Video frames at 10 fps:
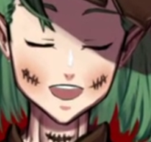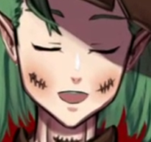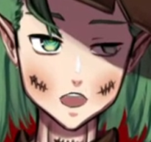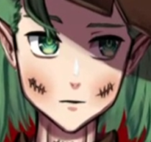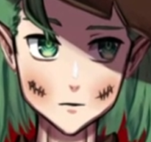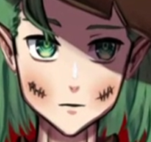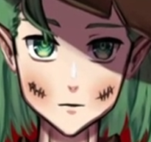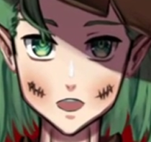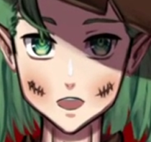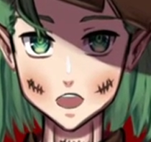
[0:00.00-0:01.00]
Fee gave out
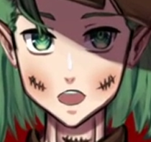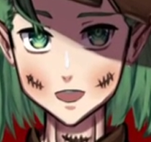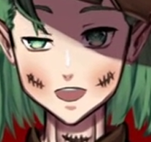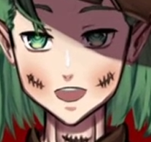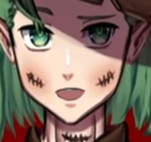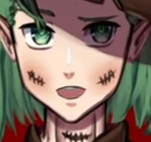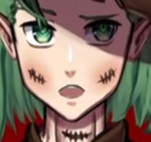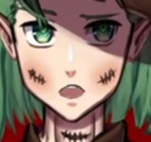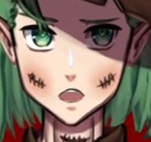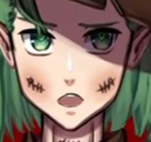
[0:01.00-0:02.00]
in her cutscenes?